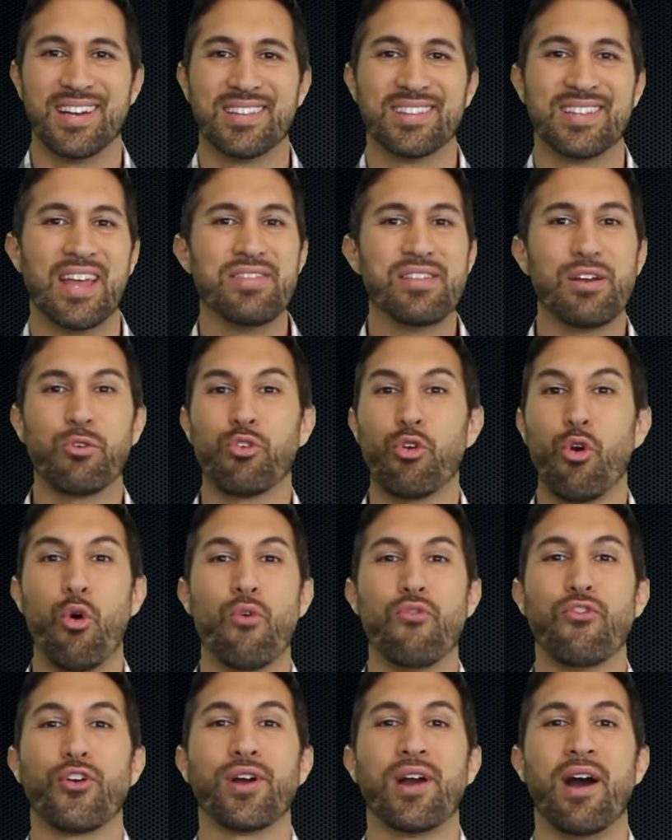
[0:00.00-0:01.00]
Then there's
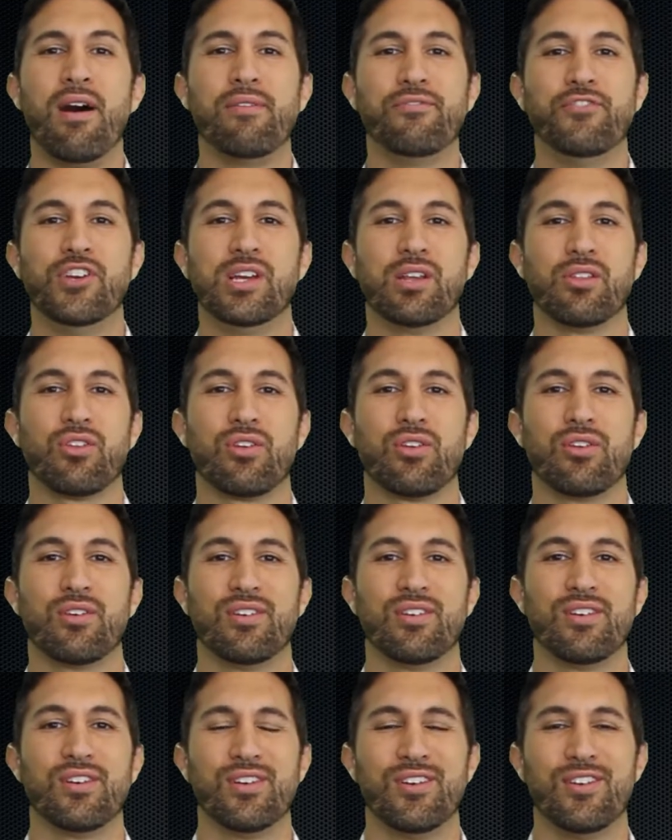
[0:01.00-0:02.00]
overconfidence.
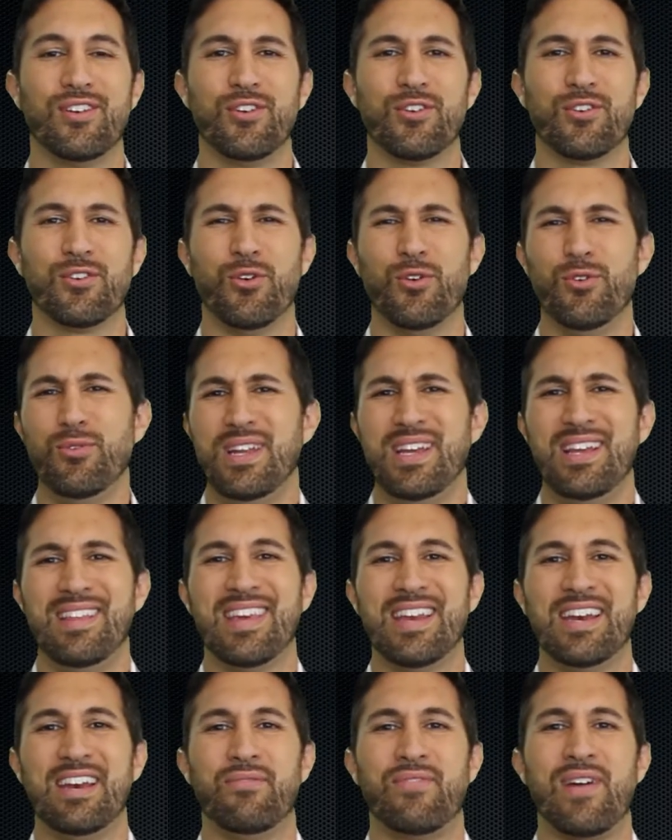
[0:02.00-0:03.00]
Who needs
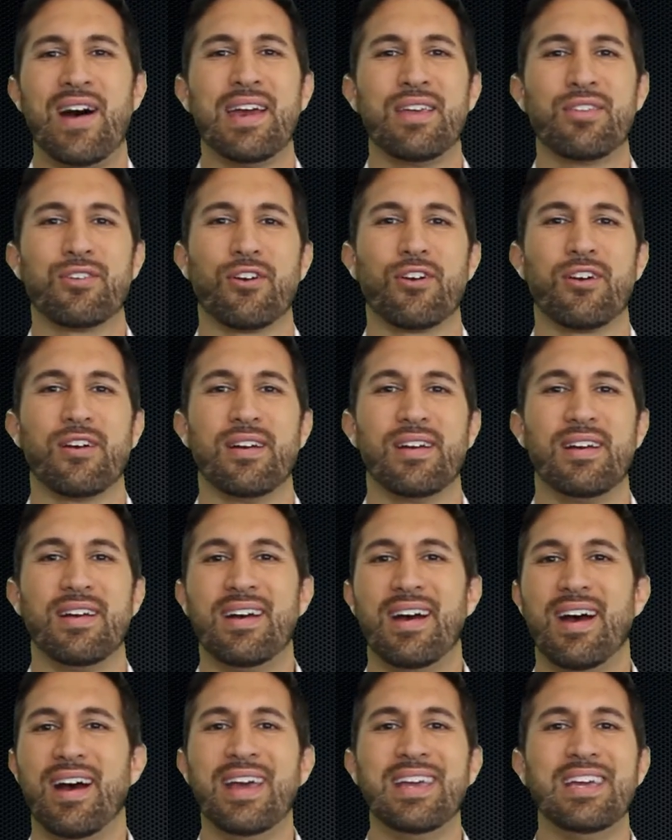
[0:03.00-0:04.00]
an advisor?
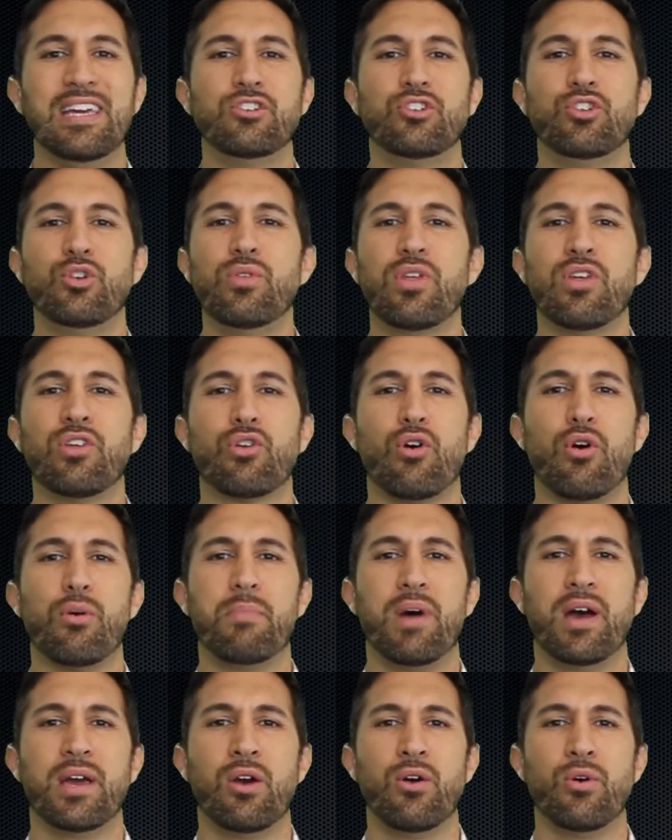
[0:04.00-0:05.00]
I can do this on
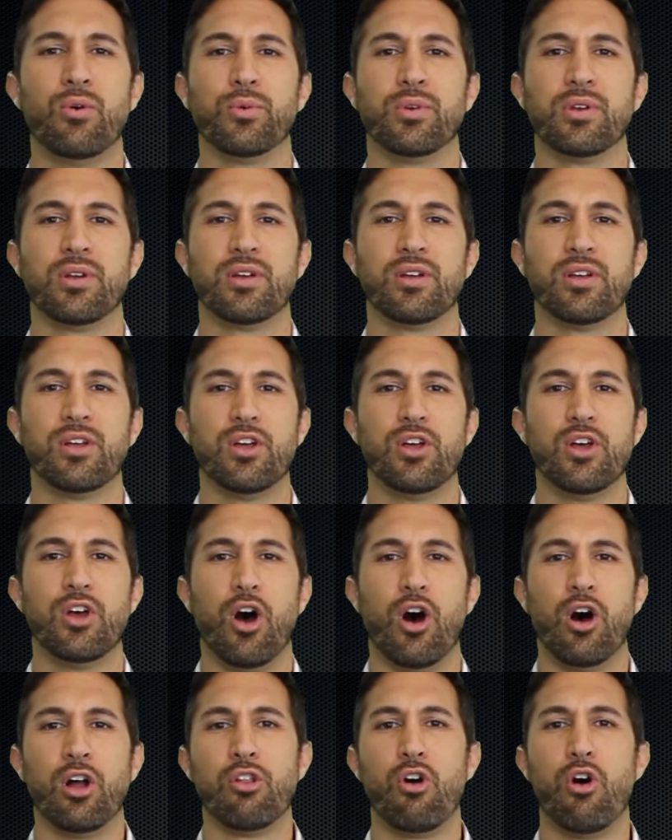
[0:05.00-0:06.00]
my own,
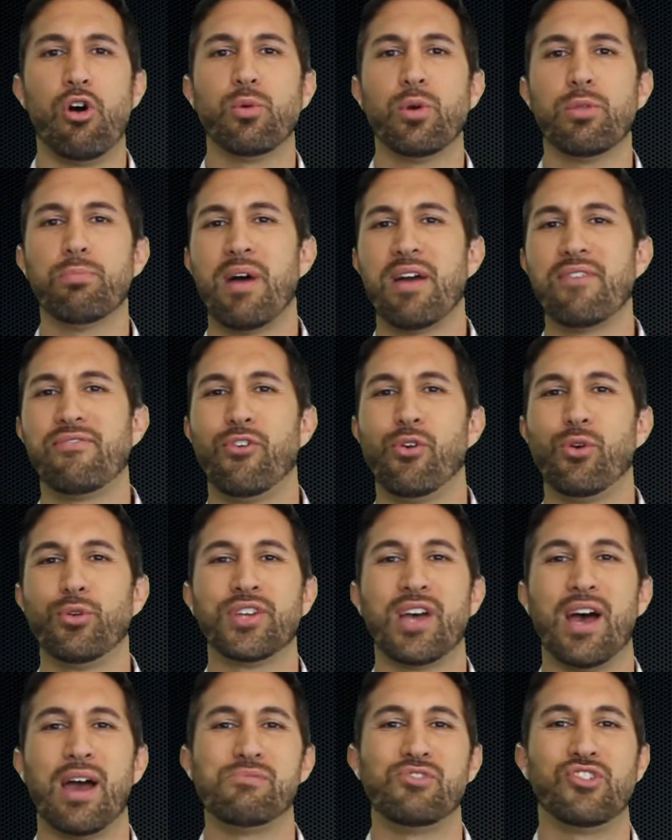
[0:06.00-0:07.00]
along with my
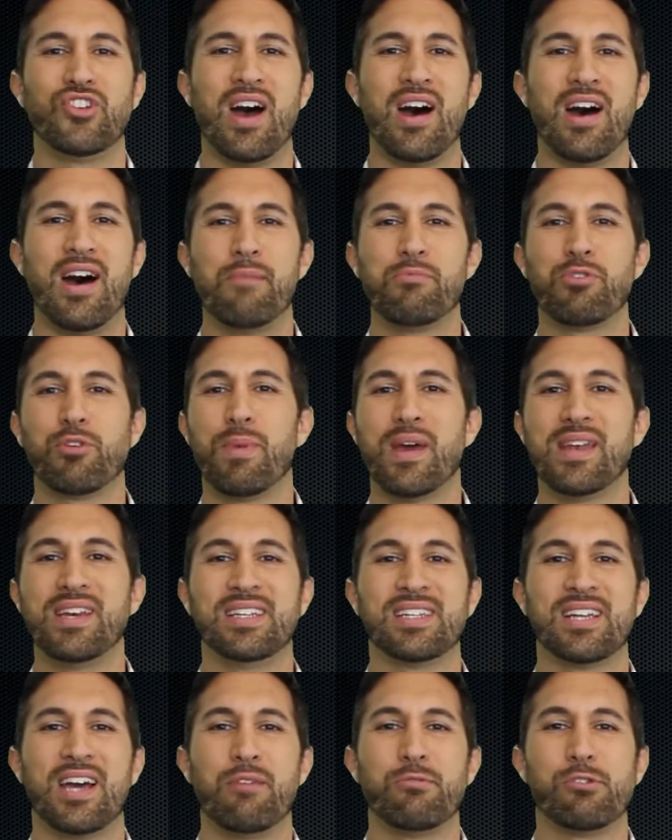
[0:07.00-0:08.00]
full-time job, spending
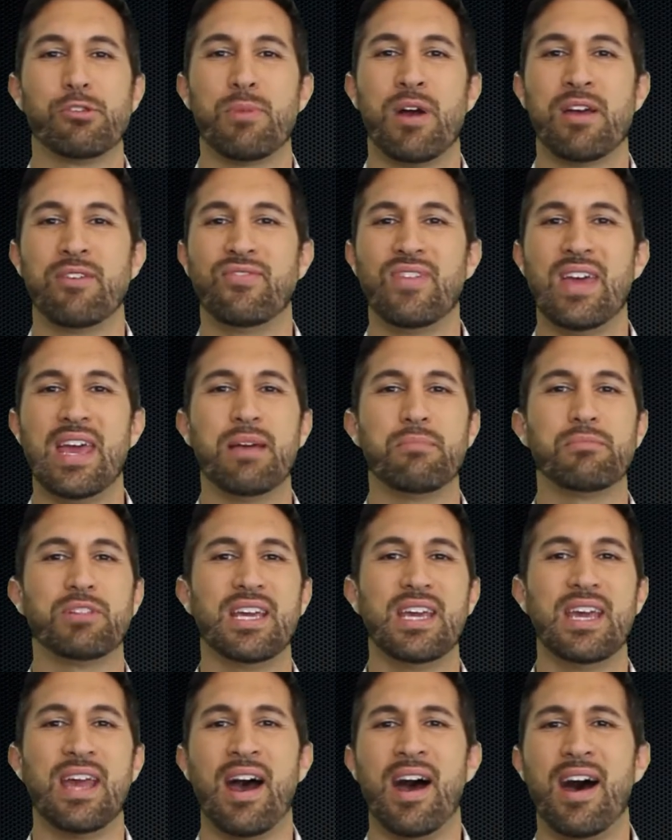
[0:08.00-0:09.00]
time with my
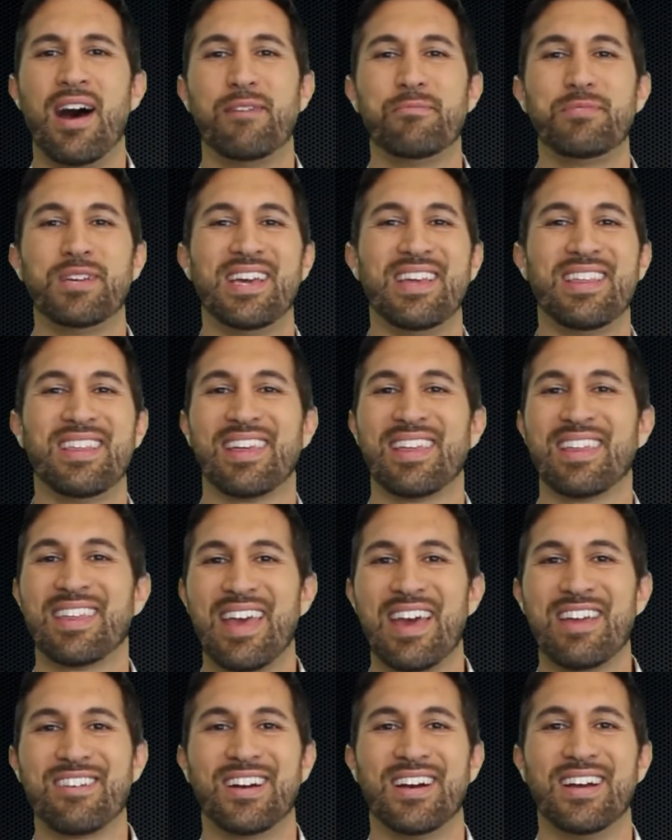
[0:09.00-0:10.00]
family, hobbies,
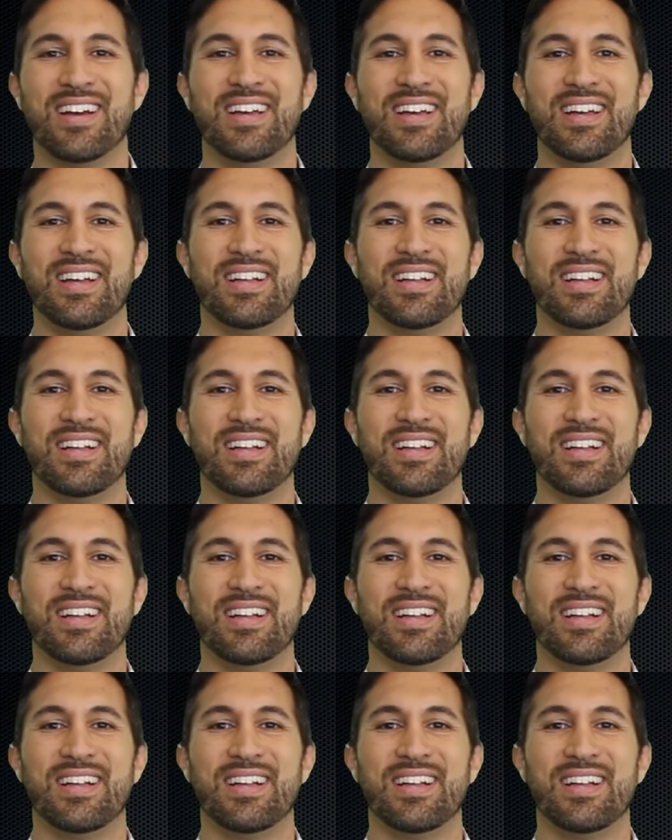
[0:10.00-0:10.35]
etc.